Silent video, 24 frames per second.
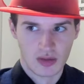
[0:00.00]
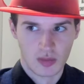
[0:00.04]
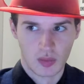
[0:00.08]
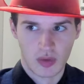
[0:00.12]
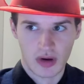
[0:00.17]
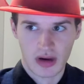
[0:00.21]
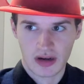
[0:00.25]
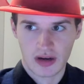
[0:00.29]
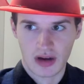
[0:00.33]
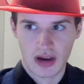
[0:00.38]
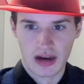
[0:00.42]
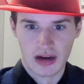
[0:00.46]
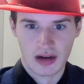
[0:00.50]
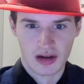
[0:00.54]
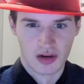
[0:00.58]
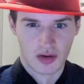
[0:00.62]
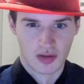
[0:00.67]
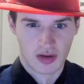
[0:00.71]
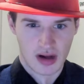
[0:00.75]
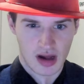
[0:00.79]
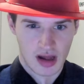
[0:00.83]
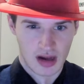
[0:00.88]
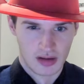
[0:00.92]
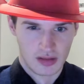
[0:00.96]
when Aiden
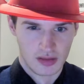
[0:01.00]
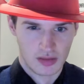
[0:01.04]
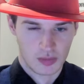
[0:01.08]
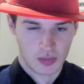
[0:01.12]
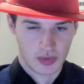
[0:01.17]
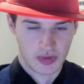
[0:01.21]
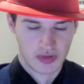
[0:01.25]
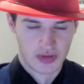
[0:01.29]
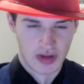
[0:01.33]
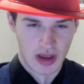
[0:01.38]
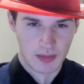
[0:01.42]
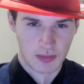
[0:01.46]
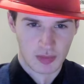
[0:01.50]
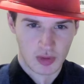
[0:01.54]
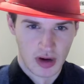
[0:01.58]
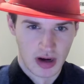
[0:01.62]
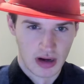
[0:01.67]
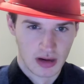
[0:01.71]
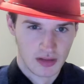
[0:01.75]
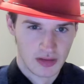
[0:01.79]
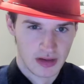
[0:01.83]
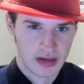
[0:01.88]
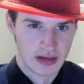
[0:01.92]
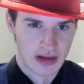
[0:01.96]
O'Connell was
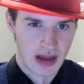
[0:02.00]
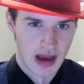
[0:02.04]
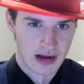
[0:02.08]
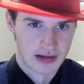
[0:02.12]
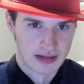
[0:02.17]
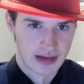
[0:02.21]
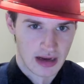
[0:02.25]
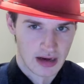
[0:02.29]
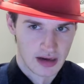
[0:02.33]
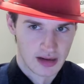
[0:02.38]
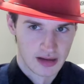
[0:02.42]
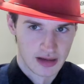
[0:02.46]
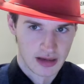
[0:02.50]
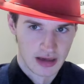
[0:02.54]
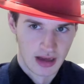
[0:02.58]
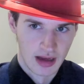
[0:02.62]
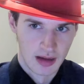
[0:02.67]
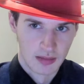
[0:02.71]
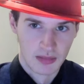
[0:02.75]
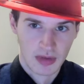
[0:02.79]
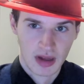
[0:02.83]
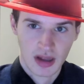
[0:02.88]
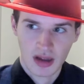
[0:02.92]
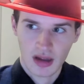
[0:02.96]
temporarily knocked out of the
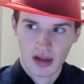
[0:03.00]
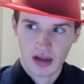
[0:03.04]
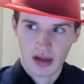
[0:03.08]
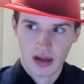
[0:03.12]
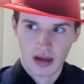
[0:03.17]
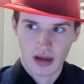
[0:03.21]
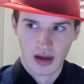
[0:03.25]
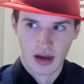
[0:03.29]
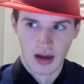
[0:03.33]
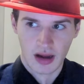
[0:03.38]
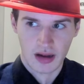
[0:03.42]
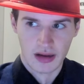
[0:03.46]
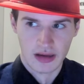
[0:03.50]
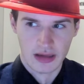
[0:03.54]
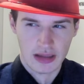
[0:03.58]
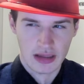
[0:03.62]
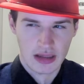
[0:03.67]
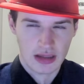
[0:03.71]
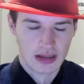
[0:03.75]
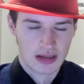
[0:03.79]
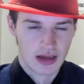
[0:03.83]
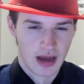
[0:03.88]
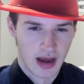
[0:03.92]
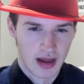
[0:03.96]
game.
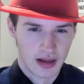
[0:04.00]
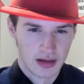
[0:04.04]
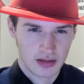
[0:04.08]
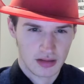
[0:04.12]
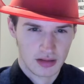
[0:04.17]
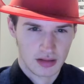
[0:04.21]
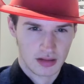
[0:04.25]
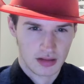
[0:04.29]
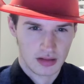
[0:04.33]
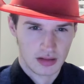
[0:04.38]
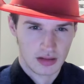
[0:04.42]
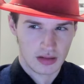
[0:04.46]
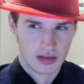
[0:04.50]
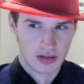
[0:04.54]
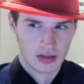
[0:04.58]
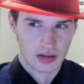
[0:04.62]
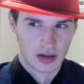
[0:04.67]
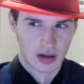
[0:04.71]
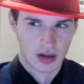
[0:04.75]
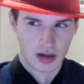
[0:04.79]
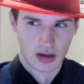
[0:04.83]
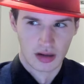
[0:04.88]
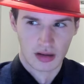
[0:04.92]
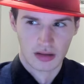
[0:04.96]
He got
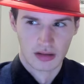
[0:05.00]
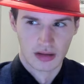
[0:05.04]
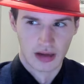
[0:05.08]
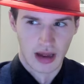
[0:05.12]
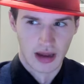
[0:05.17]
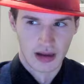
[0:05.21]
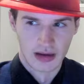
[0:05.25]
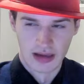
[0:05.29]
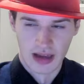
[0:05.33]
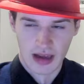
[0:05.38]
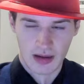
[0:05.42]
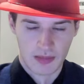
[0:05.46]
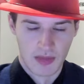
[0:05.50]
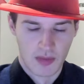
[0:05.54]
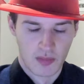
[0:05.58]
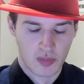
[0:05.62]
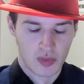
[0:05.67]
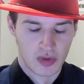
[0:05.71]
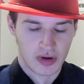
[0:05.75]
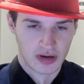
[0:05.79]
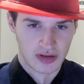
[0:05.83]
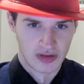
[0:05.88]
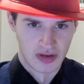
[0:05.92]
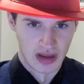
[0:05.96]
hurt. I can't
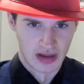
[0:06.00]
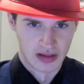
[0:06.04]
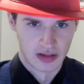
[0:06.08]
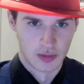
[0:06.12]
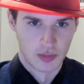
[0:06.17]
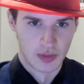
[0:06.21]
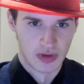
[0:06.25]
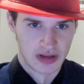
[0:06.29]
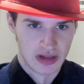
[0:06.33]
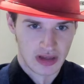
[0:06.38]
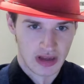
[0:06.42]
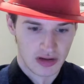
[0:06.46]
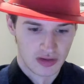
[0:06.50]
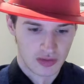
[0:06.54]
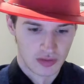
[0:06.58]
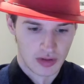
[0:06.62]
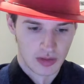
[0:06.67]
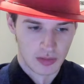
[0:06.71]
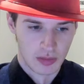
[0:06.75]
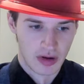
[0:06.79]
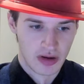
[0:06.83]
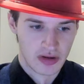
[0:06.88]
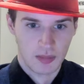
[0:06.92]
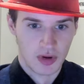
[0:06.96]
remember exactly what the injury
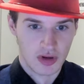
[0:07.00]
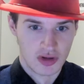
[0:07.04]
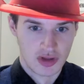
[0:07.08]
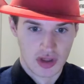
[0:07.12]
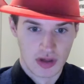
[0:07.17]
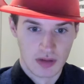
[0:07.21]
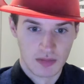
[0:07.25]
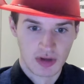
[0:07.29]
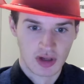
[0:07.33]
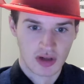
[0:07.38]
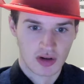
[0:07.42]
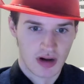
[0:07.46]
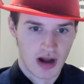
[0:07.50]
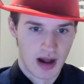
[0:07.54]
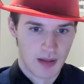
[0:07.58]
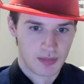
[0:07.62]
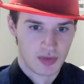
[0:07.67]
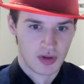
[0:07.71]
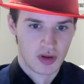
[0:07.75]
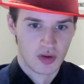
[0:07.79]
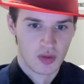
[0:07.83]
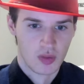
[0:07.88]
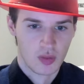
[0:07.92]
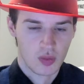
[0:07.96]
was, but Jimmy
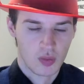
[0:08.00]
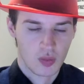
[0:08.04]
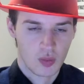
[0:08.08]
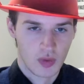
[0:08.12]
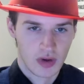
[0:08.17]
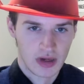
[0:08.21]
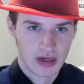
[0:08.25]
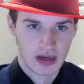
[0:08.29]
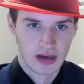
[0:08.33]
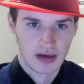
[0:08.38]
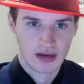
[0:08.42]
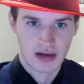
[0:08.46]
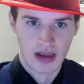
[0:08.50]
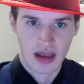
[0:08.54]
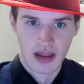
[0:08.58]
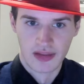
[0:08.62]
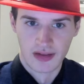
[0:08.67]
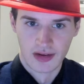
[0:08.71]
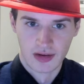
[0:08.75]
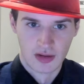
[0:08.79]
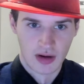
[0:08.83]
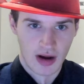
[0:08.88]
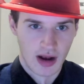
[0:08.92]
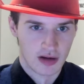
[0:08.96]
Garoppolo went in and the
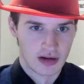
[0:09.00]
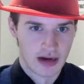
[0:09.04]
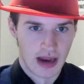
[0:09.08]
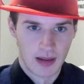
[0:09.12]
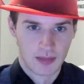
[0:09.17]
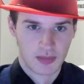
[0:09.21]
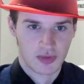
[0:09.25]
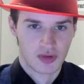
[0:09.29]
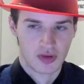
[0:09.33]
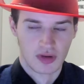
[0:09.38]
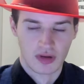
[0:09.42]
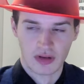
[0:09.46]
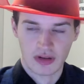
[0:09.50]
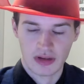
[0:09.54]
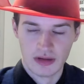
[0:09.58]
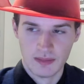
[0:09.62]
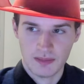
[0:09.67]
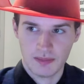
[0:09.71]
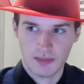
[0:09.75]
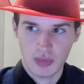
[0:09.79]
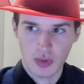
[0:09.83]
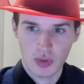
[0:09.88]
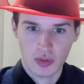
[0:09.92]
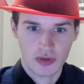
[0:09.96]
crowd absolutely
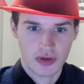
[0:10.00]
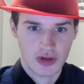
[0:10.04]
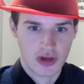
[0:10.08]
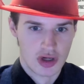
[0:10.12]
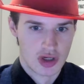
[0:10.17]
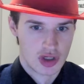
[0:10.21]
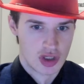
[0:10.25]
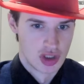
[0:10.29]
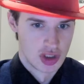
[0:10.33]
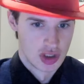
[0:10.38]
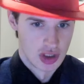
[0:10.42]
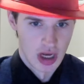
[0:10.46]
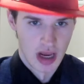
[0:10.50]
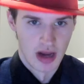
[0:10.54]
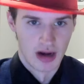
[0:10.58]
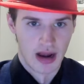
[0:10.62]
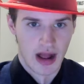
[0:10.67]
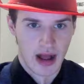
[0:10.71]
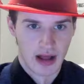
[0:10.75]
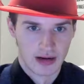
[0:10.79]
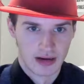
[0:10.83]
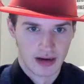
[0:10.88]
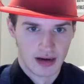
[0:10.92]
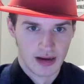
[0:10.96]
booed the shit
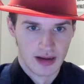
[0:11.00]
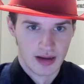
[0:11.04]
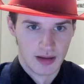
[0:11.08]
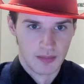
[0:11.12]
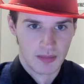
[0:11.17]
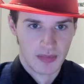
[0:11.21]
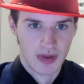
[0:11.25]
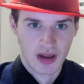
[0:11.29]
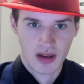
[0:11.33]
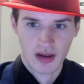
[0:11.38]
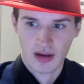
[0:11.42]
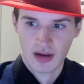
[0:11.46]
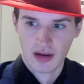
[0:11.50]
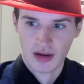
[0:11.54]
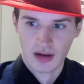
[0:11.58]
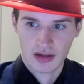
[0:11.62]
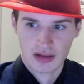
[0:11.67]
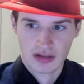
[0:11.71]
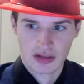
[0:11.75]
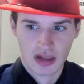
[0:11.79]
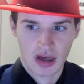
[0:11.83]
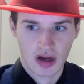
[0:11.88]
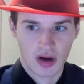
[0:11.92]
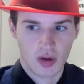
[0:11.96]
out of him.
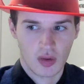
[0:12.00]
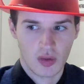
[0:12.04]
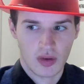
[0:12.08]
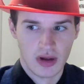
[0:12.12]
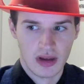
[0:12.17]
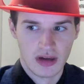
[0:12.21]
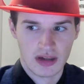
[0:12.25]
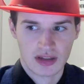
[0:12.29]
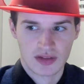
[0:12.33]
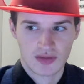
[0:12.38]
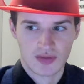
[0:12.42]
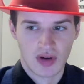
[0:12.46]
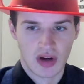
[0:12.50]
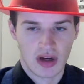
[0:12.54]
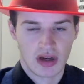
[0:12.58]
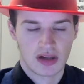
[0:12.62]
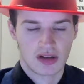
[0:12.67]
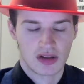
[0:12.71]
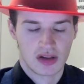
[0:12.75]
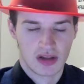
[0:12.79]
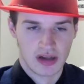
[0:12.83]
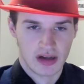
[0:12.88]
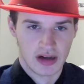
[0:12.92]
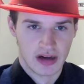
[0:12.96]
So it is very
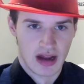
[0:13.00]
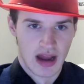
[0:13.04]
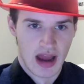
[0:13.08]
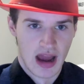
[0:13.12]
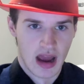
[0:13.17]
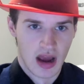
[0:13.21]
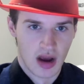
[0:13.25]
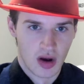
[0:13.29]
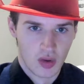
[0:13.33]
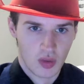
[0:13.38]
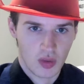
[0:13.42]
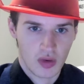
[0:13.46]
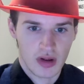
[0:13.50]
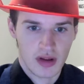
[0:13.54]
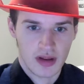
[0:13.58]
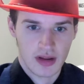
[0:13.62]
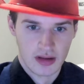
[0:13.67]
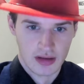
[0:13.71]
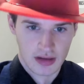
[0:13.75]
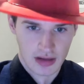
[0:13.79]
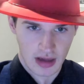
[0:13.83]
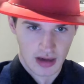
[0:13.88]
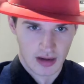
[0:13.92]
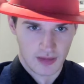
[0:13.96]
clear how
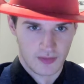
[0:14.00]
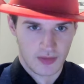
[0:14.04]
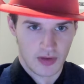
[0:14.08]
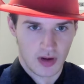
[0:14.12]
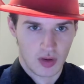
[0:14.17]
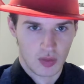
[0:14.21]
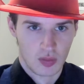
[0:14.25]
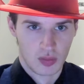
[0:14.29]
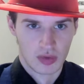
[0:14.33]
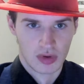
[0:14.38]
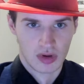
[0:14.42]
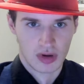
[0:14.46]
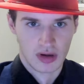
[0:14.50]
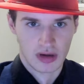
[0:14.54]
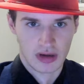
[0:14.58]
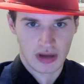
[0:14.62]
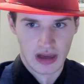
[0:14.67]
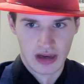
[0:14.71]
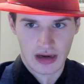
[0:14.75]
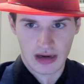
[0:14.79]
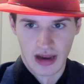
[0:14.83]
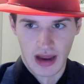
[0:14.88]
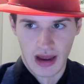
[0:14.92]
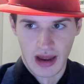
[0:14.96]
the NFL world
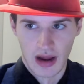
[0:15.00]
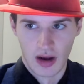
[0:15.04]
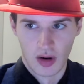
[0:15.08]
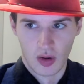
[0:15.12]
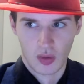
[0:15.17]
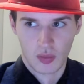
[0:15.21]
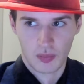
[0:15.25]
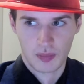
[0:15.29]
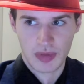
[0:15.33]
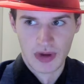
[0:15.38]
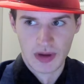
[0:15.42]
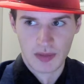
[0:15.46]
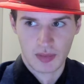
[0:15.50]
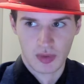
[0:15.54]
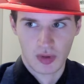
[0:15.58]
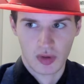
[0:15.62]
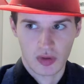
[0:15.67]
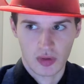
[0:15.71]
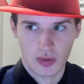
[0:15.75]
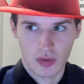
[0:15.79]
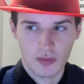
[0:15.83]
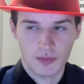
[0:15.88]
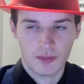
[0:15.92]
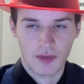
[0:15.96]
and how people
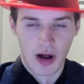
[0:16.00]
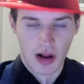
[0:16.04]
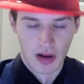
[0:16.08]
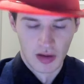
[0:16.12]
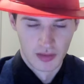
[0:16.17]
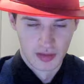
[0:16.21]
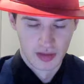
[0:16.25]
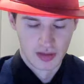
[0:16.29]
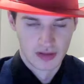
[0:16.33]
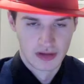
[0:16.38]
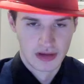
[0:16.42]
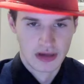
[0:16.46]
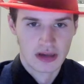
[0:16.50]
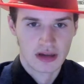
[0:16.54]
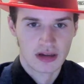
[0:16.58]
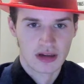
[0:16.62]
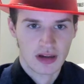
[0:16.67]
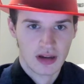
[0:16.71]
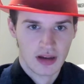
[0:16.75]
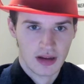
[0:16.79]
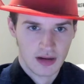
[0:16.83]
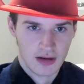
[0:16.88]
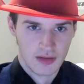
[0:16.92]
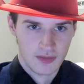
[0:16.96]
who follow the league
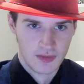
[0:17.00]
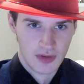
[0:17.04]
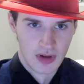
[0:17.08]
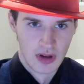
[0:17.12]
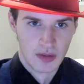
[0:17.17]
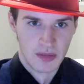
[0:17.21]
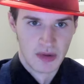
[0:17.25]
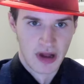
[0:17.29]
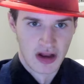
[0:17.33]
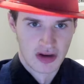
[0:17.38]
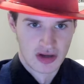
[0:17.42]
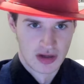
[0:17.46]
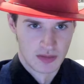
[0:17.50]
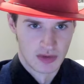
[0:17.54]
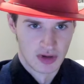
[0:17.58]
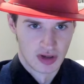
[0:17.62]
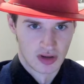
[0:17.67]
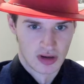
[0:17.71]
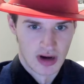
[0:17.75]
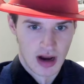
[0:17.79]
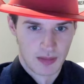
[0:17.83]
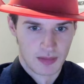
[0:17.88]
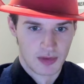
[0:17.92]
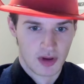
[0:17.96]
feel about Jimmy
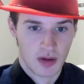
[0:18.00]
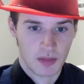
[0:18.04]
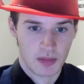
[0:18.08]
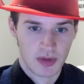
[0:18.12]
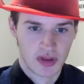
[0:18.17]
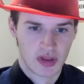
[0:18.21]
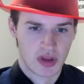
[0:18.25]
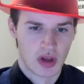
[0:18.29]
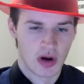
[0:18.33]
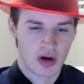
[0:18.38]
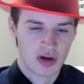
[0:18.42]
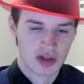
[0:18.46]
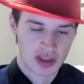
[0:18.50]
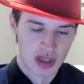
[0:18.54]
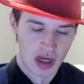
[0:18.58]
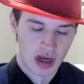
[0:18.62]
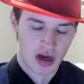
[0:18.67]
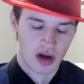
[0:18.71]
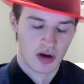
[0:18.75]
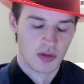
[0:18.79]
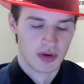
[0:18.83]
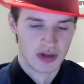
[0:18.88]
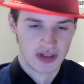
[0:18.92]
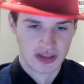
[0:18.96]
Garoppolo, but there is
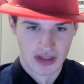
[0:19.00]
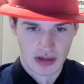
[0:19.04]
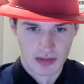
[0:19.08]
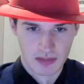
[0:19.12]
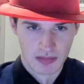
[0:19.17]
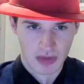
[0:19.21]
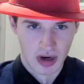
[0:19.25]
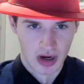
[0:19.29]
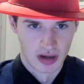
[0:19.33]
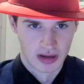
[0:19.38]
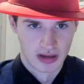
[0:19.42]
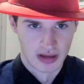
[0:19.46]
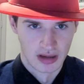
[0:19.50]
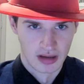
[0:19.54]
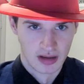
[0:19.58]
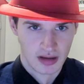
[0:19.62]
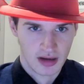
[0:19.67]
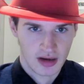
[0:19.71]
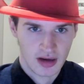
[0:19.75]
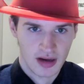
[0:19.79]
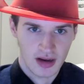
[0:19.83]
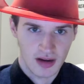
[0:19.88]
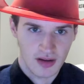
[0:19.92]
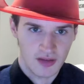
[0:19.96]
always a market
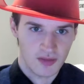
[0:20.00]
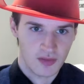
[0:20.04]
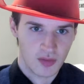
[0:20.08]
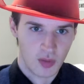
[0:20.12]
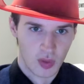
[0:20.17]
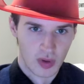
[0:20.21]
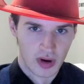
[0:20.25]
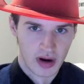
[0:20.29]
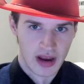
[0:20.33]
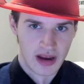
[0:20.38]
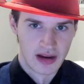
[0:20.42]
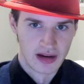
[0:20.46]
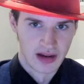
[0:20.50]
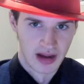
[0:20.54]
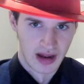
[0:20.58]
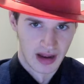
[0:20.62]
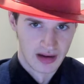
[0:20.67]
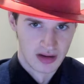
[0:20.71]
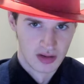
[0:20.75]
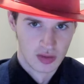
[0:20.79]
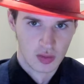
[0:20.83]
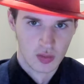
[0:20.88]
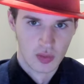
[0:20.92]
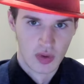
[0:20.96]
for a guy
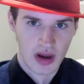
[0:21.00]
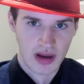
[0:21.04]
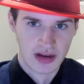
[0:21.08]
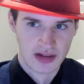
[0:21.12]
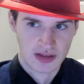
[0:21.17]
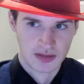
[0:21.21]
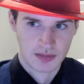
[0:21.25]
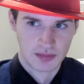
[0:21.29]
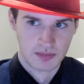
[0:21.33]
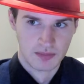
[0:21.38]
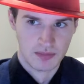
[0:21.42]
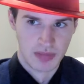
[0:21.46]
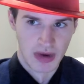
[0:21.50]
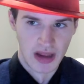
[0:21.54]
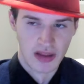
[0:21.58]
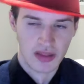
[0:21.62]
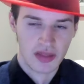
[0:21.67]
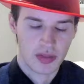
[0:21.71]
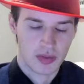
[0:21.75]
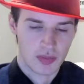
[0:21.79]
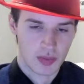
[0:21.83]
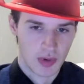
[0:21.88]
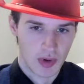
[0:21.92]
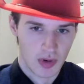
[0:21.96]
who has been
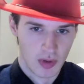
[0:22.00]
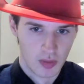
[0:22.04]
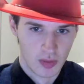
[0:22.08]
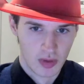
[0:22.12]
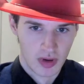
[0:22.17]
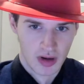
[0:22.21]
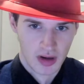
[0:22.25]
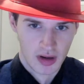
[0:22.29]
through